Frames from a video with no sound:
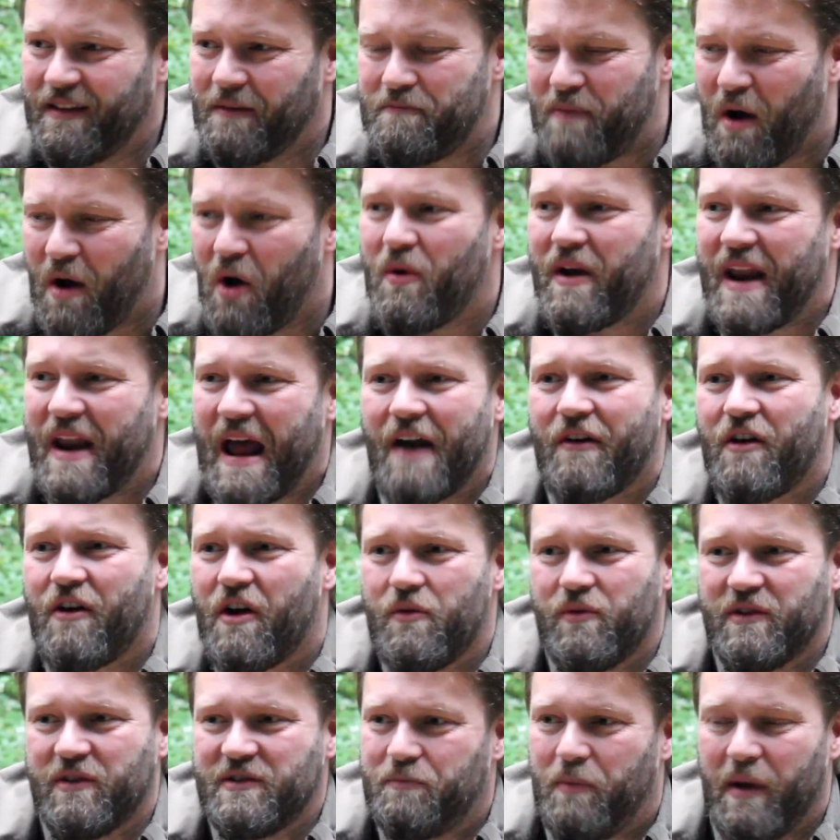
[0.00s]
bow and
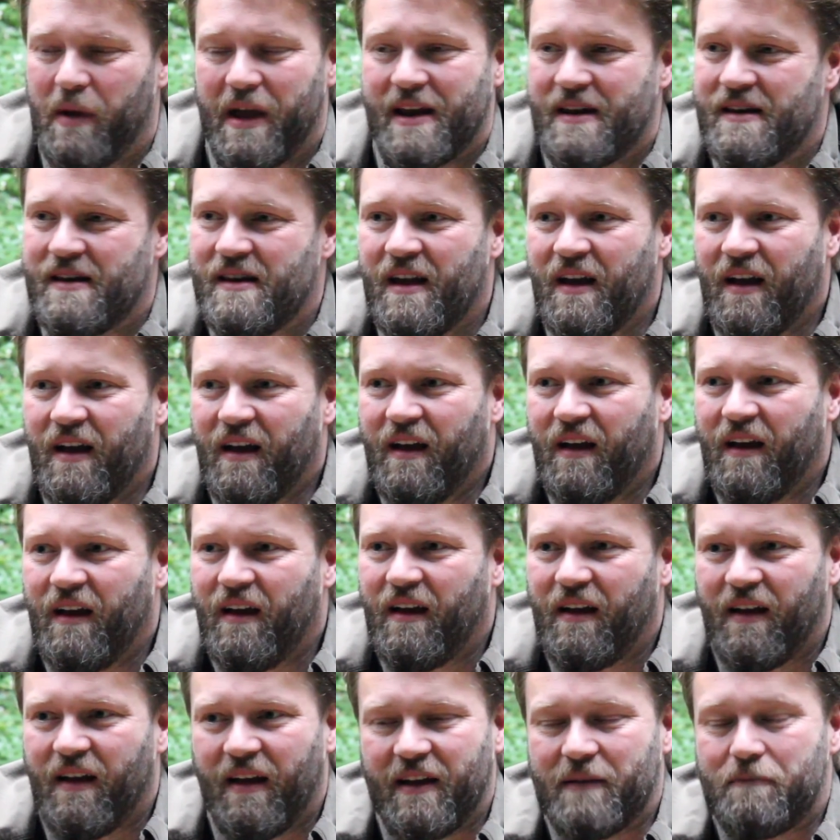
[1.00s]
arrow has been
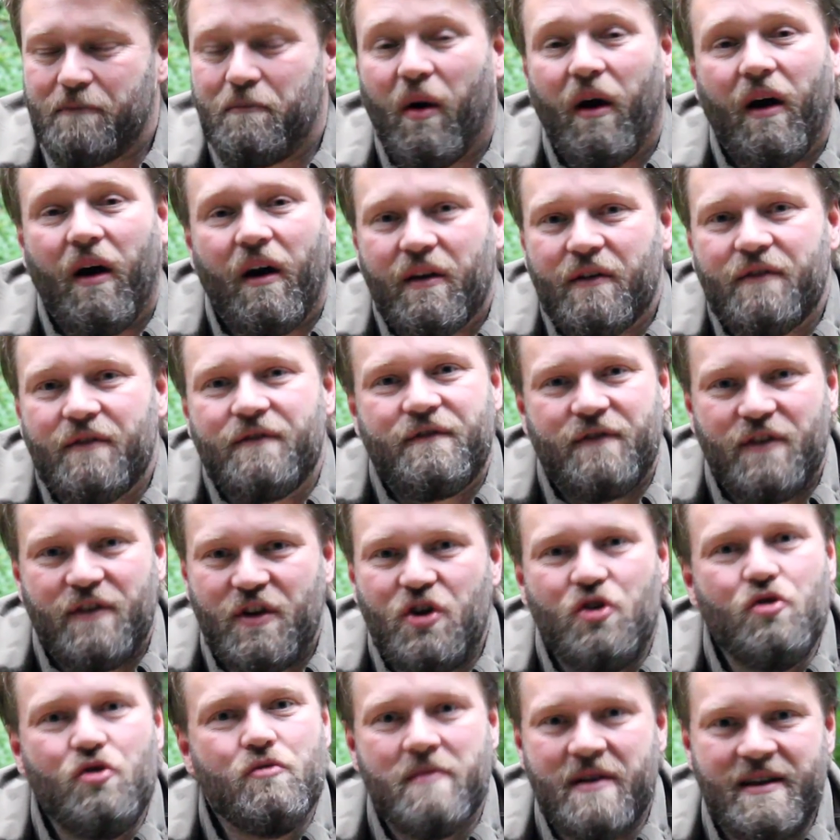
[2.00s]
part of
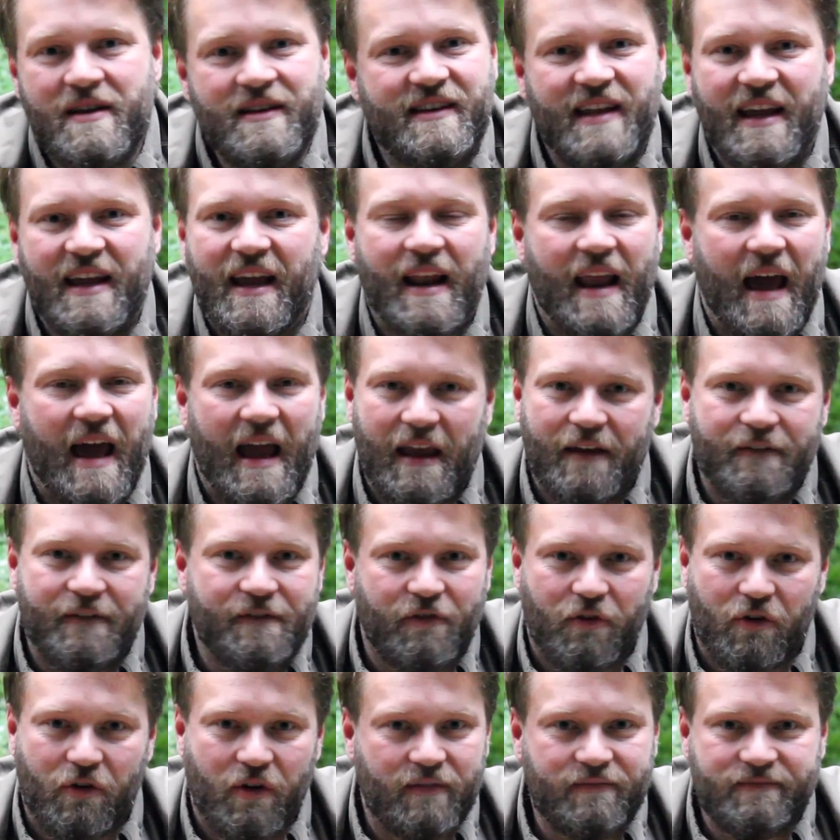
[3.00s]
human DNA
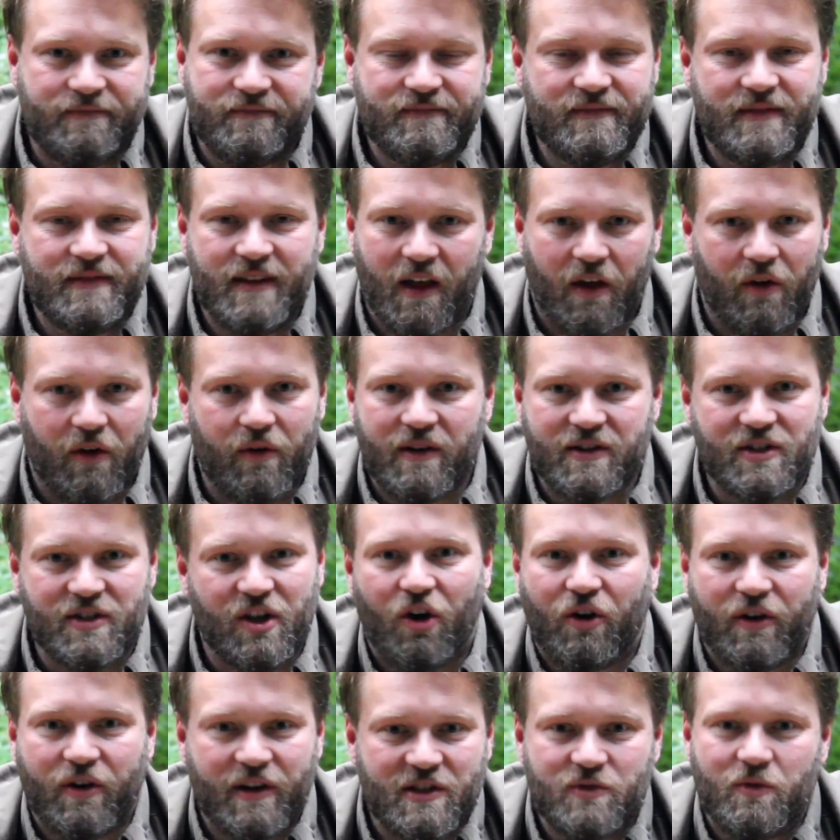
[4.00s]
for as
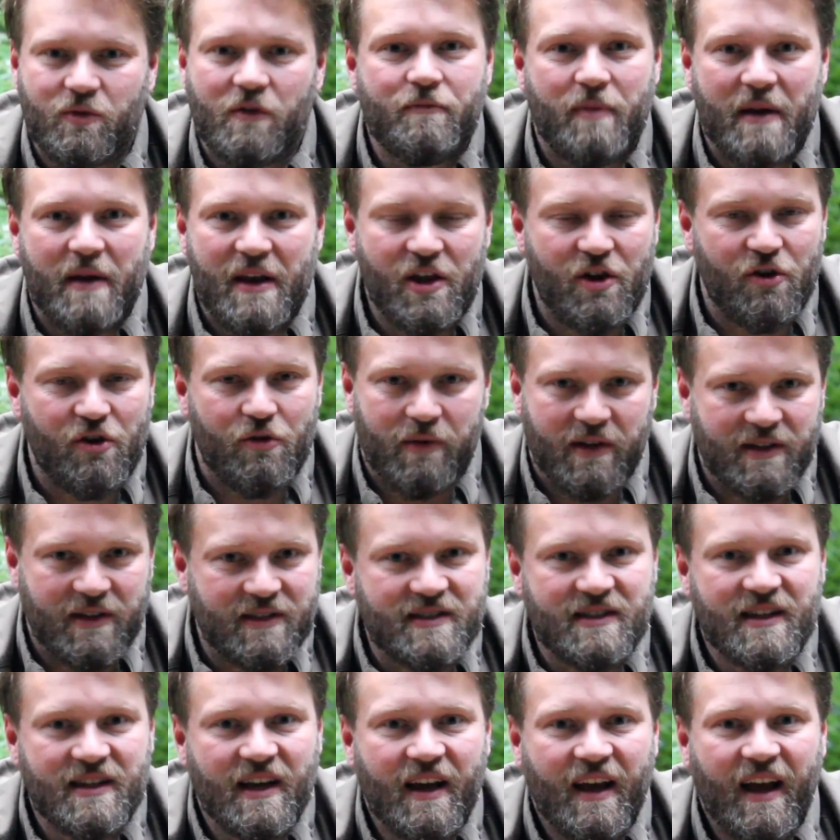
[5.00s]
long as we've been
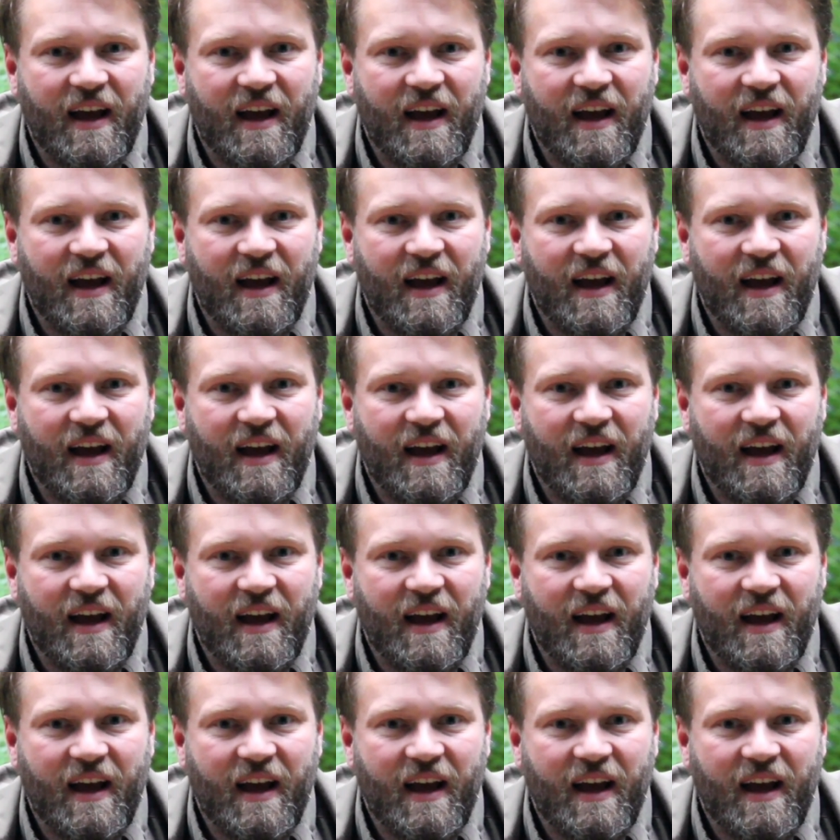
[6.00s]
humans.